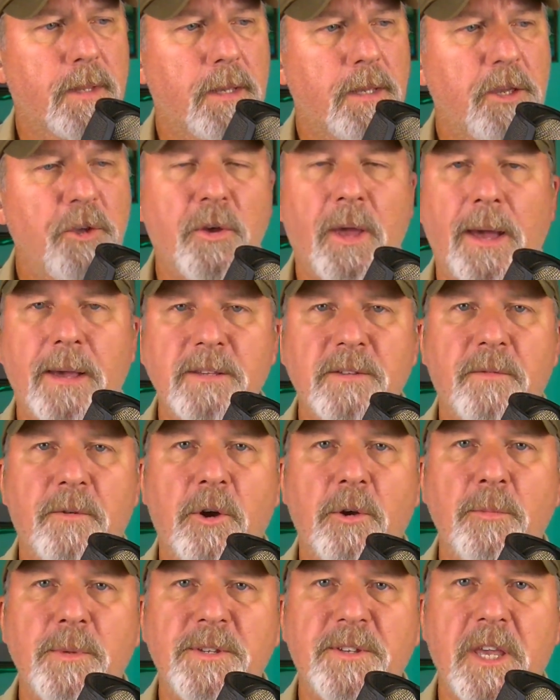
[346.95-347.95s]
You guys have
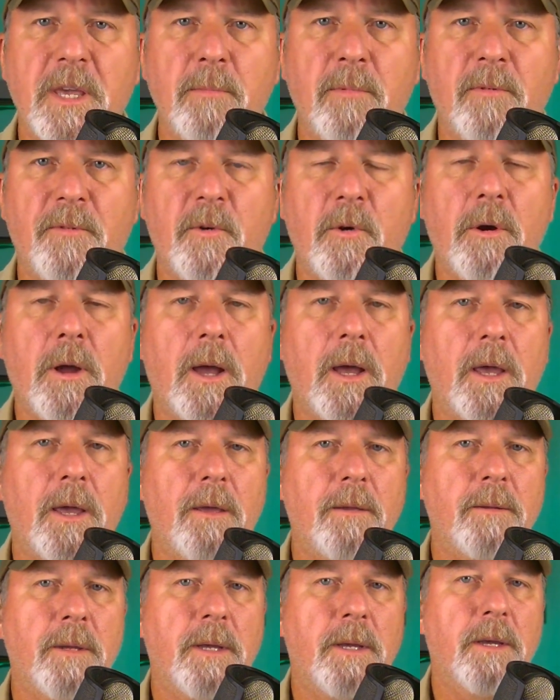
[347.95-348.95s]
heard me say it before. I